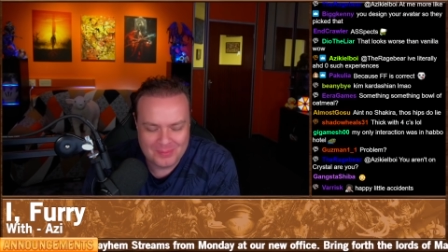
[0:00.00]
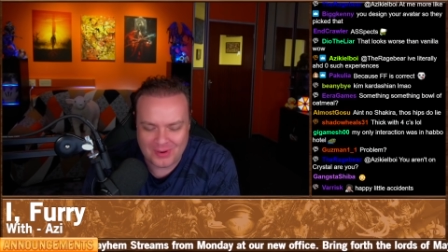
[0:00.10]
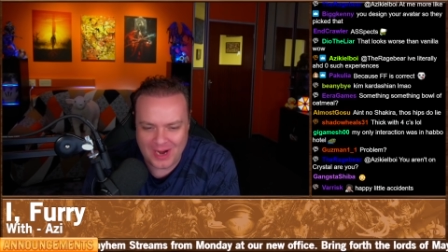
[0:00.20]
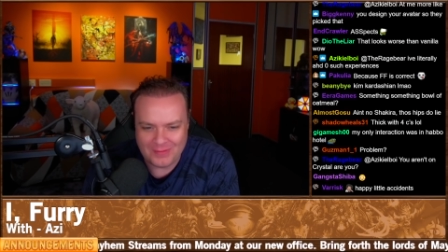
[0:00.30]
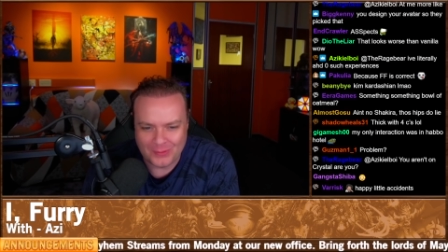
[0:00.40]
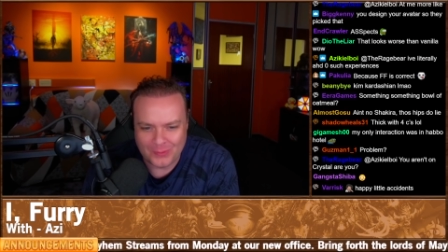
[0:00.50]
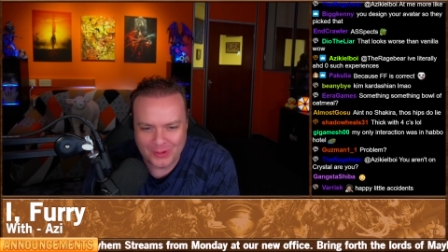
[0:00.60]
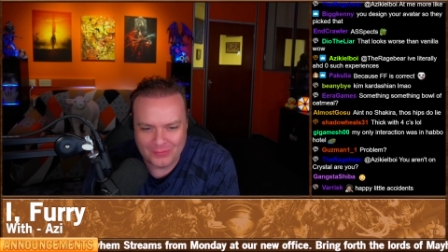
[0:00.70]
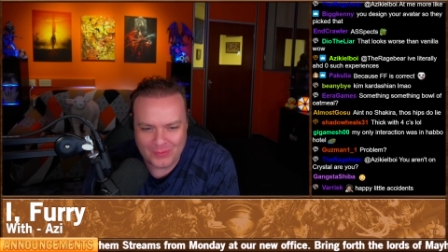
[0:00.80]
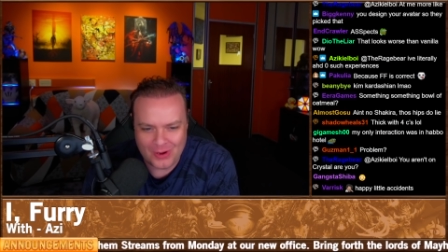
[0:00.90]
Private
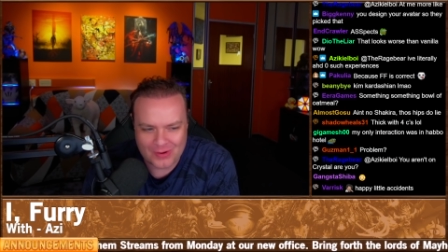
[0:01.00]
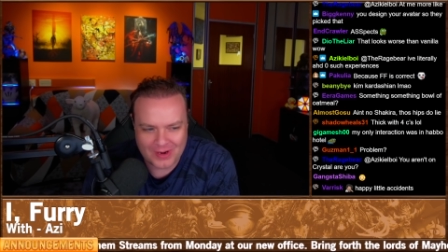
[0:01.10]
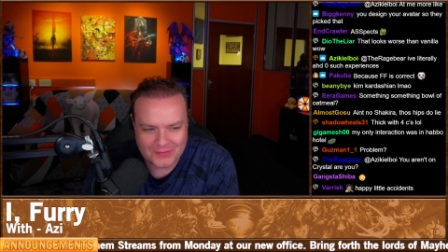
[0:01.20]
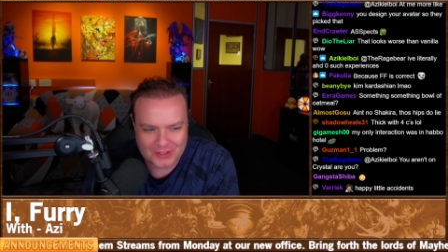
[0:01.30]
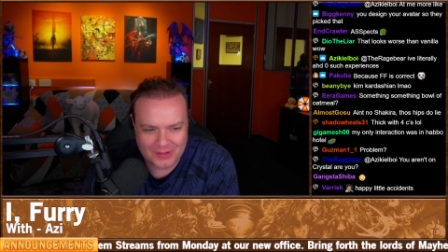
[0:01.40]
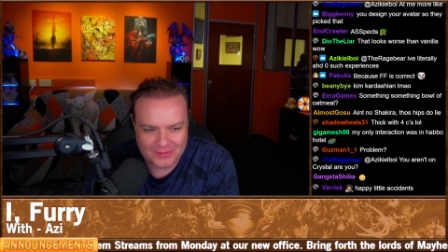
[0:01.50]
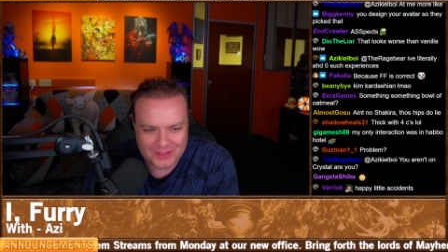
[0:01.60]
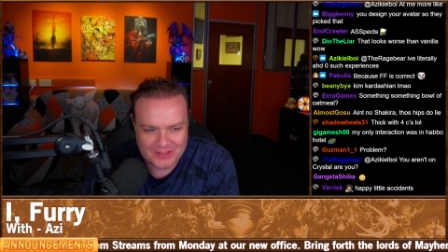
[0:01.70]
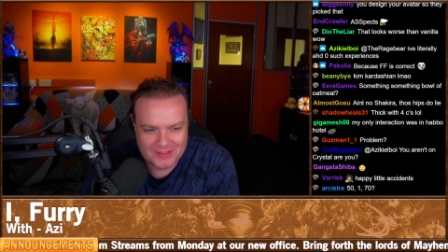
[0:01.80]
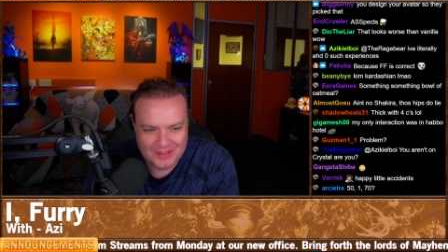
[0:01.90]
World of Warcraft
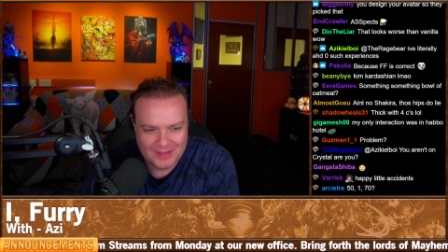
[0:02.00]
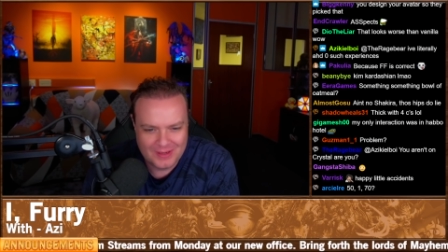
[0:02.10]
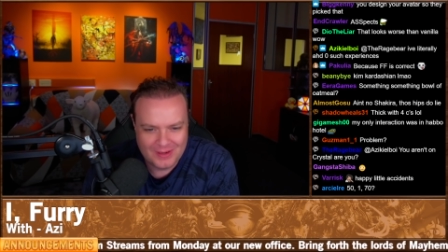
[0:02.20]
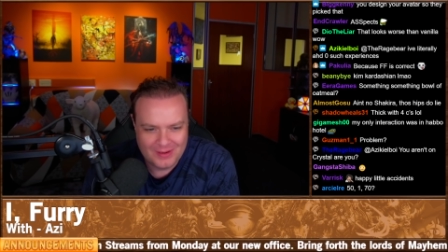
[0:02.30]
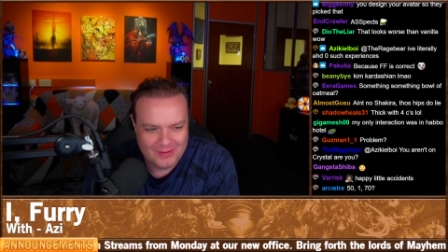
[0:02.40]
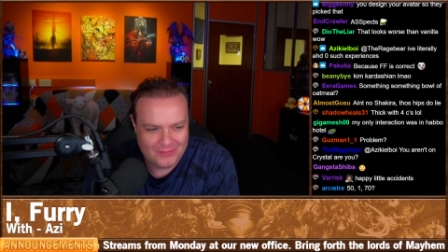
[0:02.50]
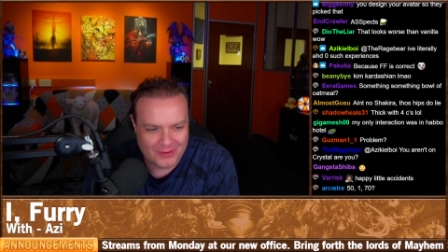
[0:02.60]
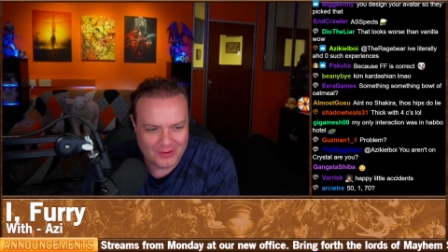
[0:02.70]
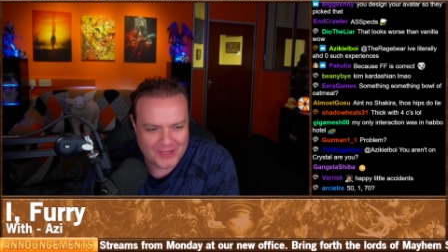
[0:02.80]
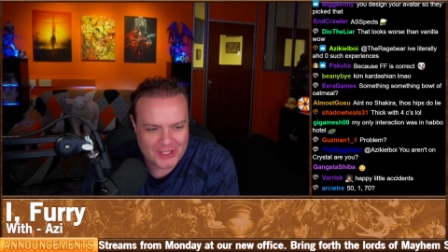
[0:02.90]
servers.
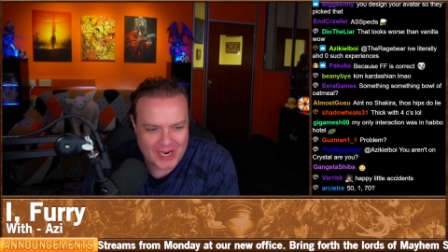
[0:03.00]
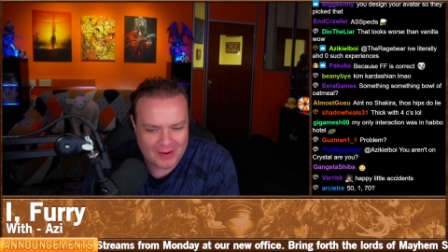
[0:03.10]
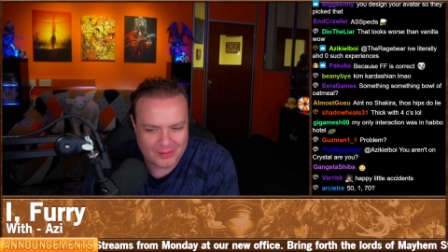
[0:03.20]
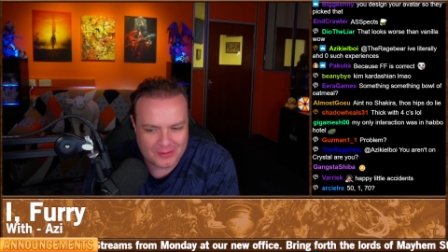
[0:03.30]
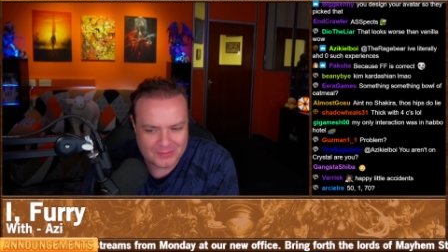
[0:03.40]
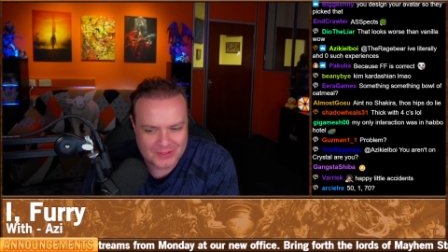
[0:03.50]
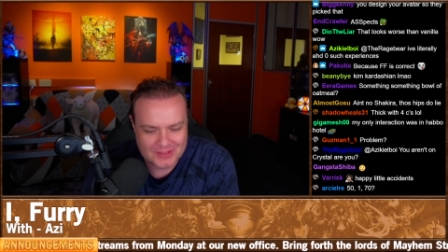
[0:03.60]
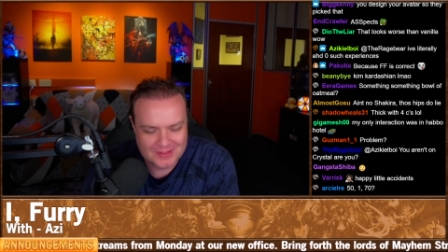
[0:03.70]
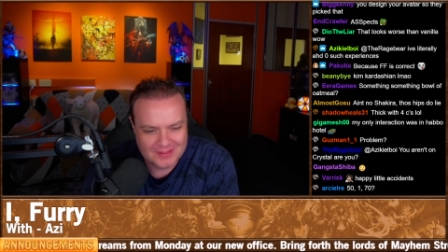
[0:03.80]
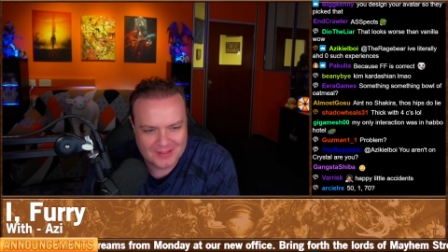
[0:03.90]
Furry chat
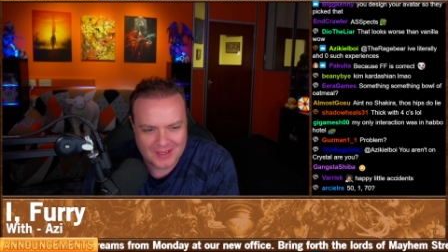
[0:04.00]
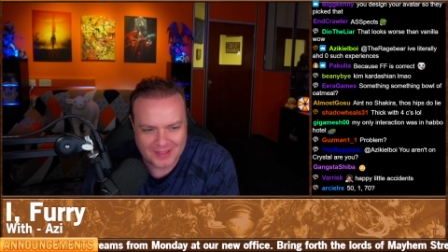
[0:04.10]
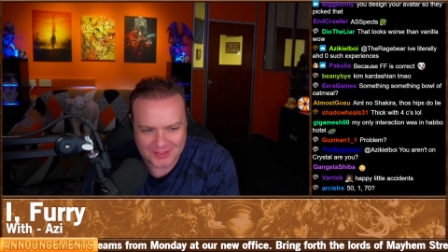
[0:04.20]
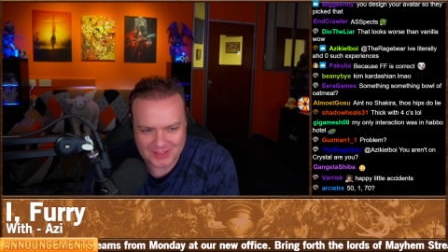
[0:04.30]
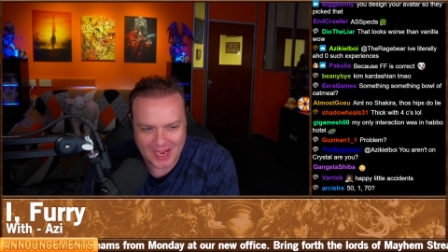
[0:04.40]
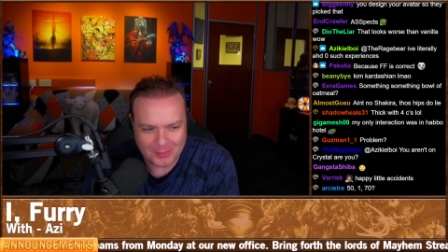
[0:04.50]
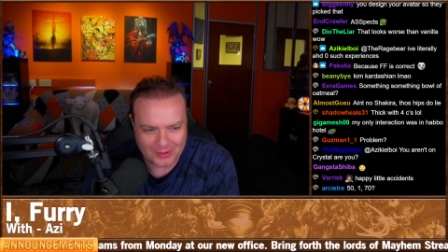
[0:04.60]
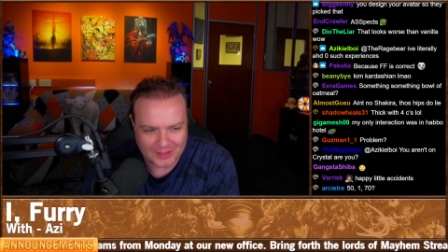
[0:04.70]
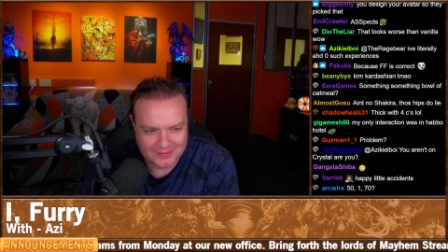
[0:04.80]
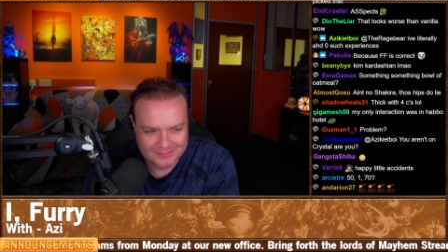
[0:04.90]
rooms. And
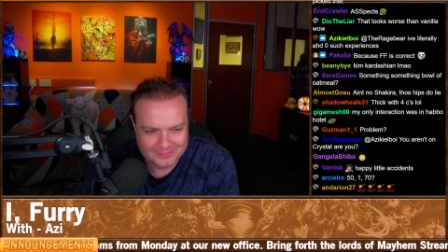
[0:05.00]
cybering.